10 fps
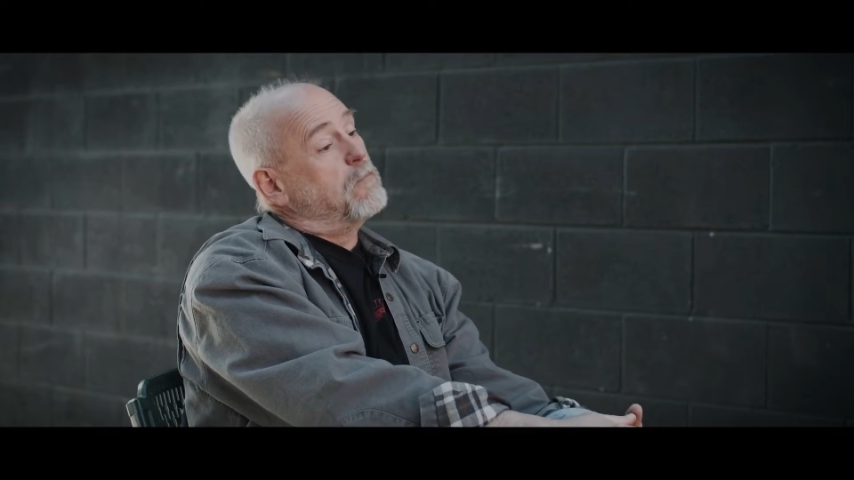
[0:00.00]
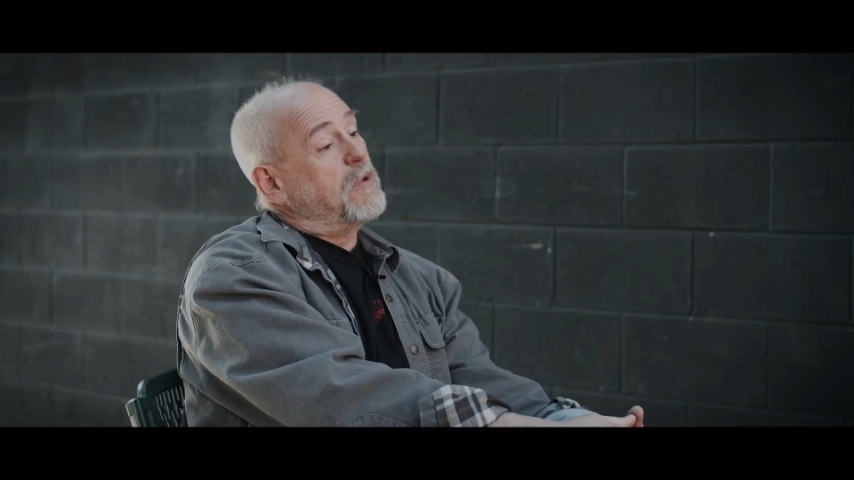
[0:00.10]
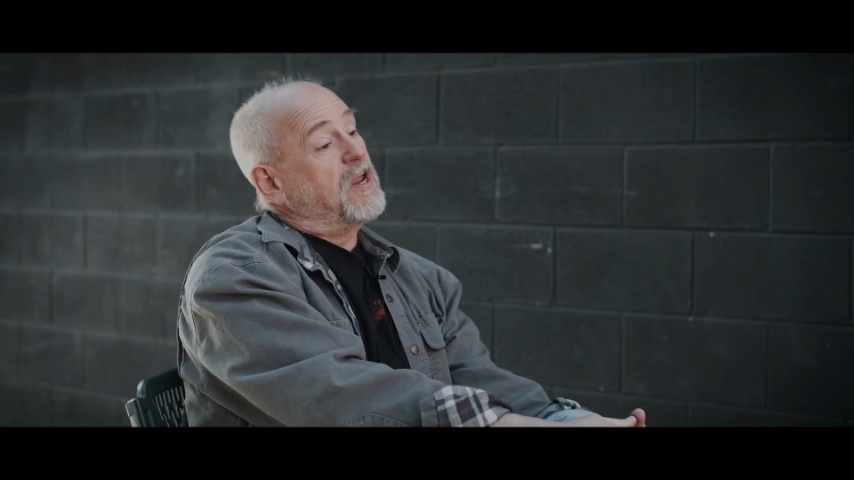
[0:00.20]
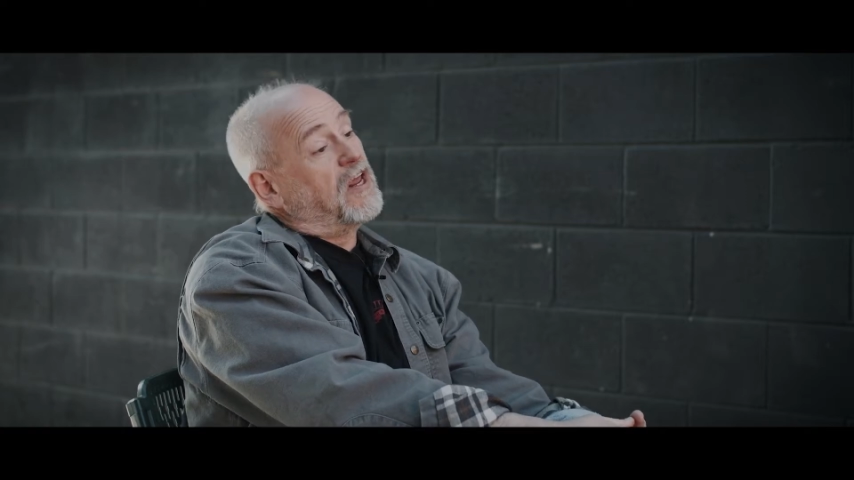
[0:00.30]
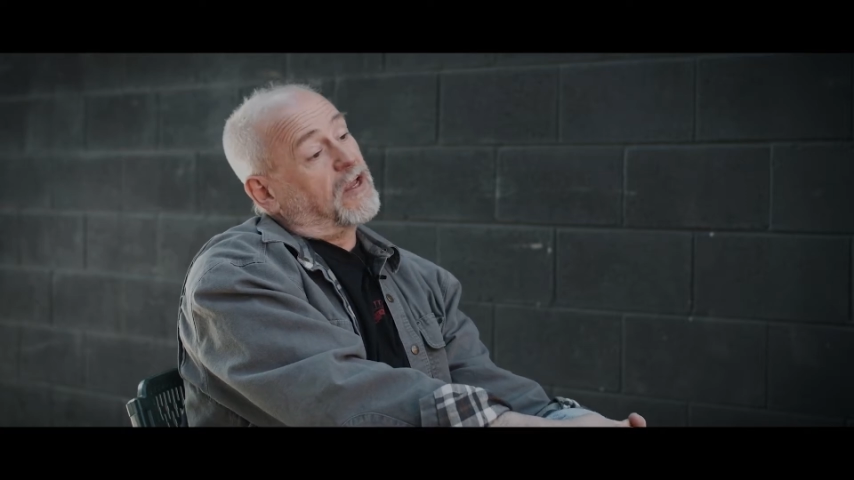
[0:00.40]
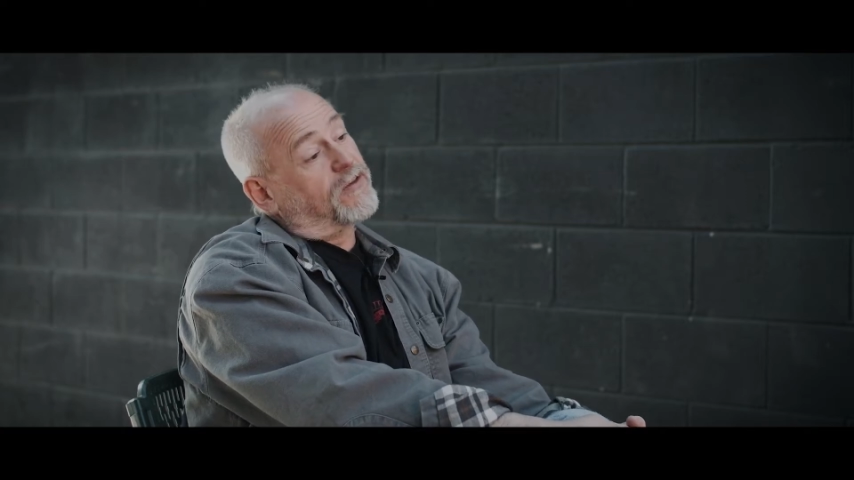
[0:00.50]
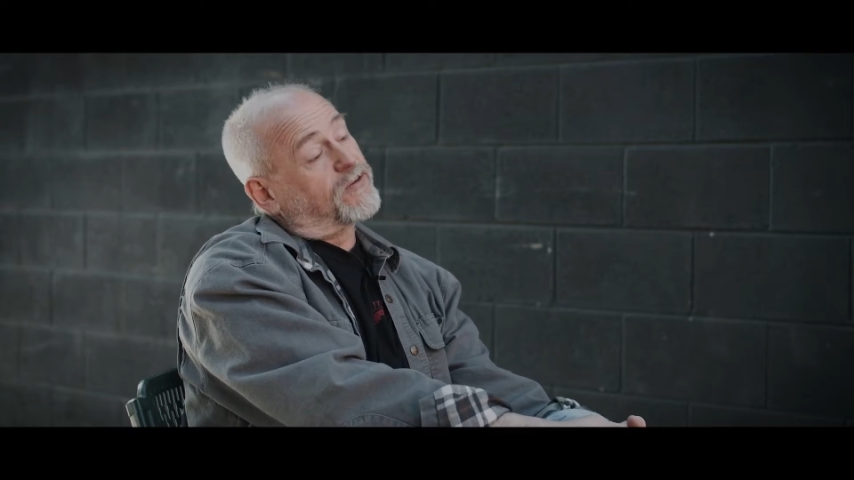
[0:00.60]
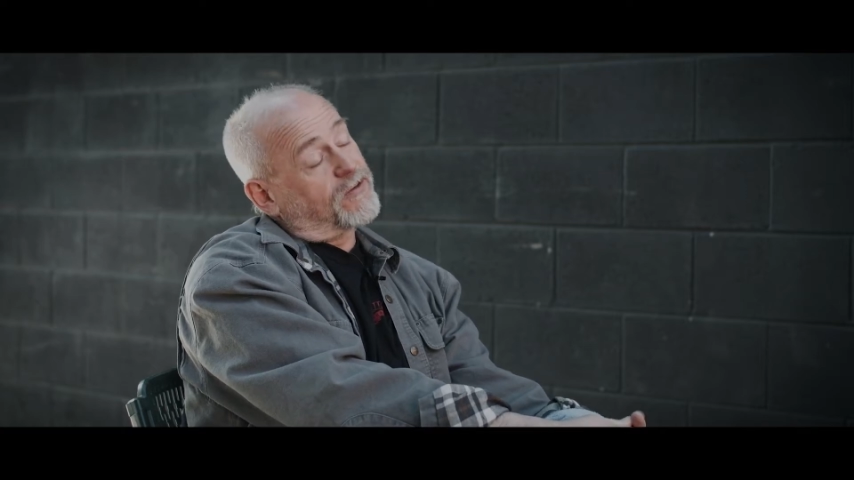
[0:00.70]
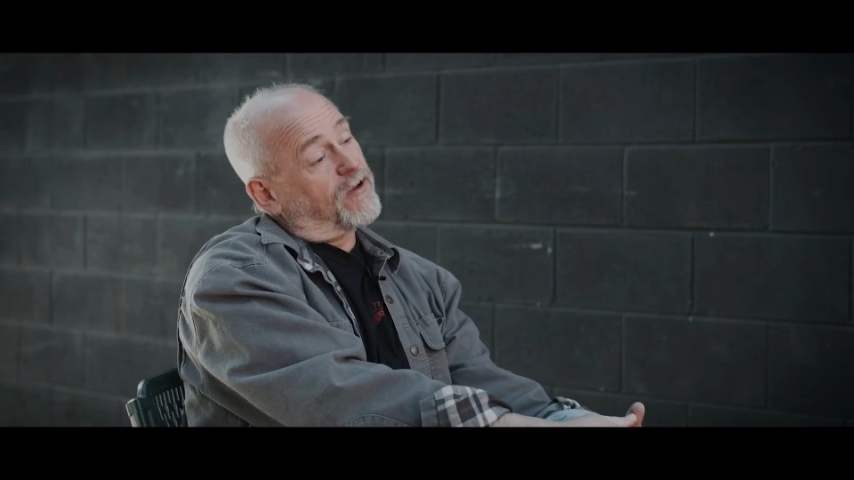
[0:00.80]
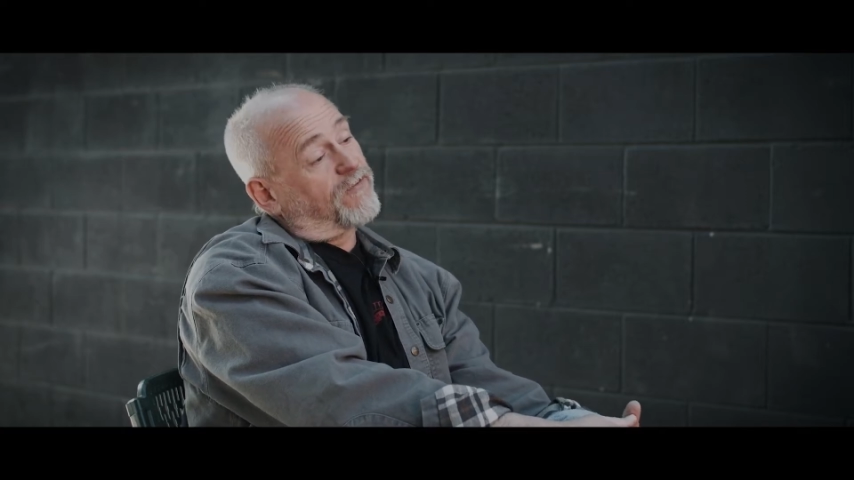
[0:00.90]
meaning and
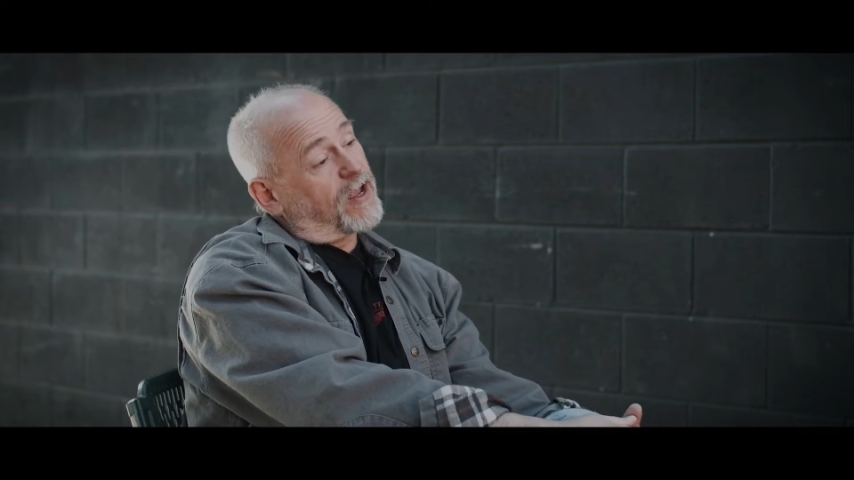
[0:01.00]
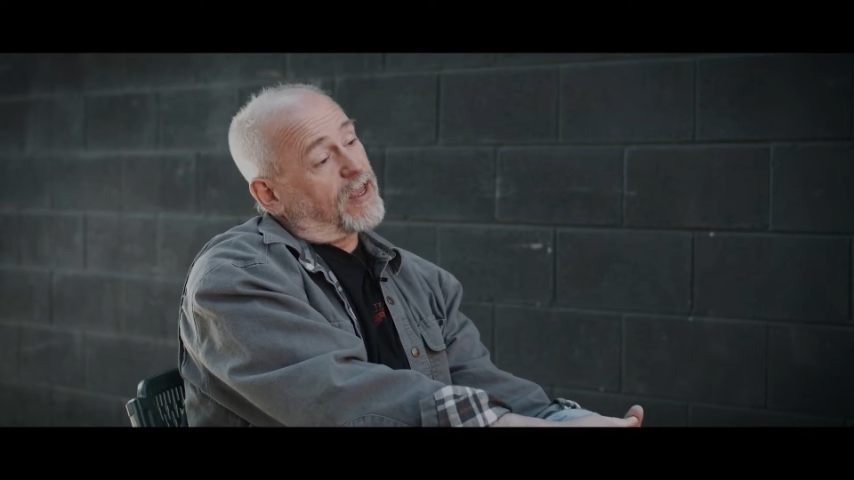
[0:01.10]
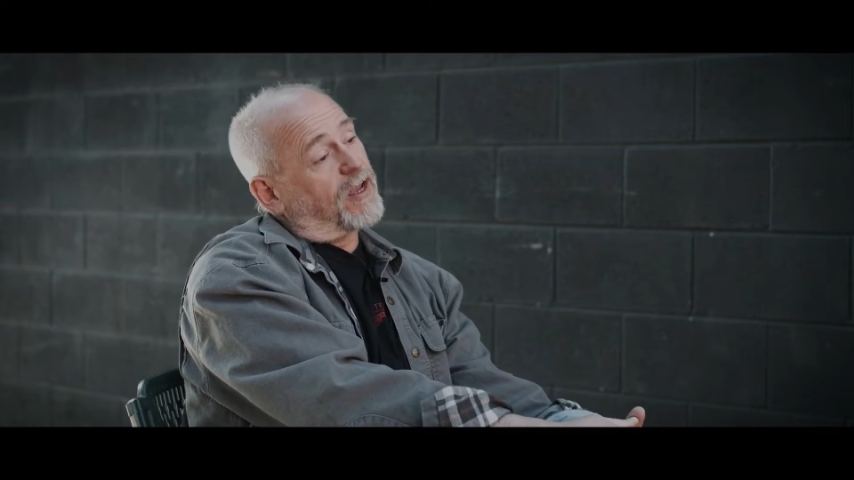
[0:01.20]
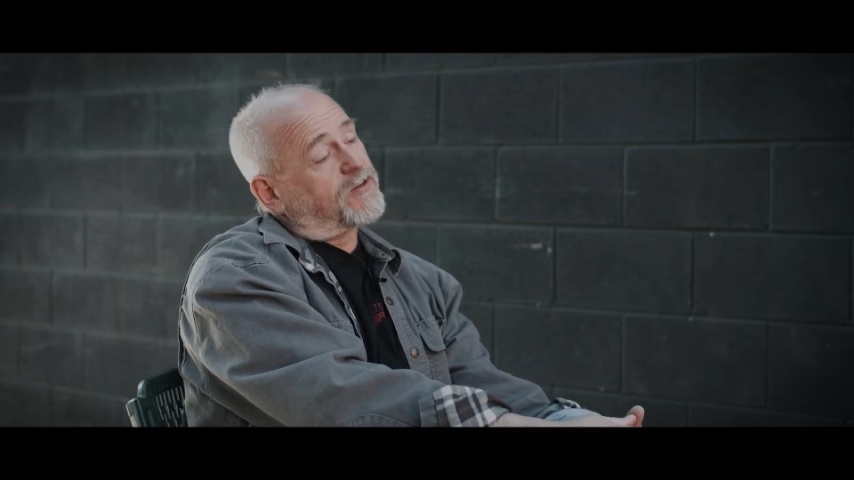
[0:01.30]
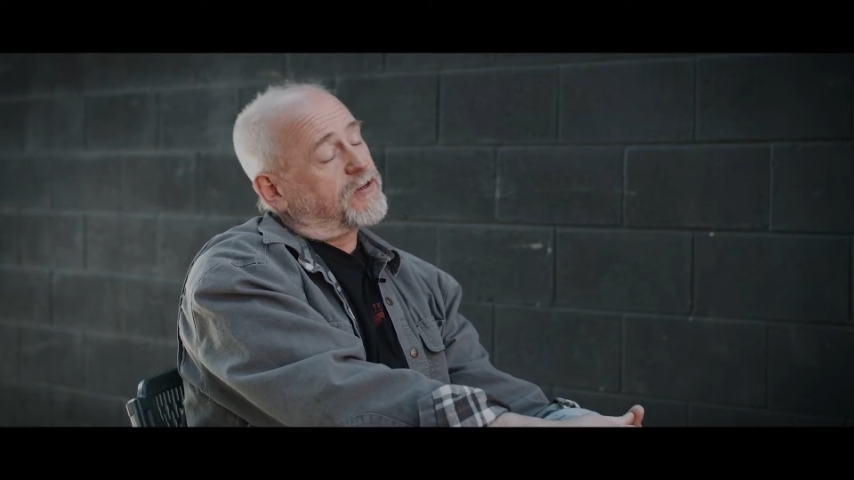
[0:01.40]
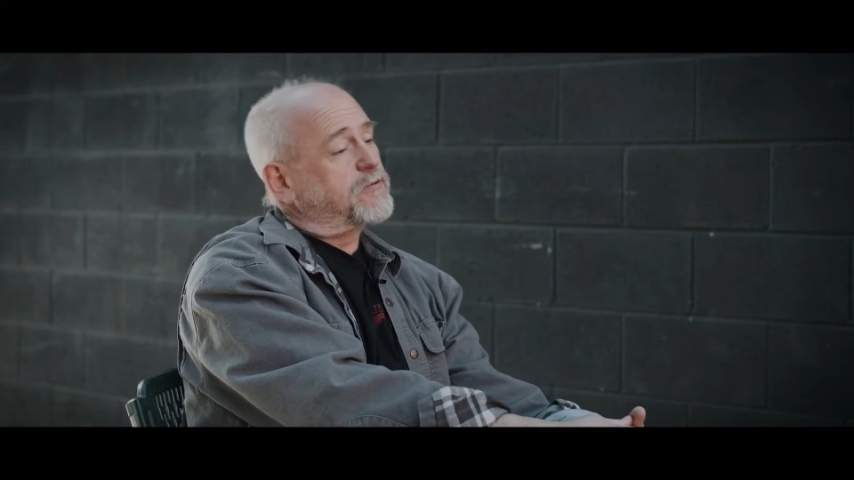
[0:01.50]
stuff, I guess.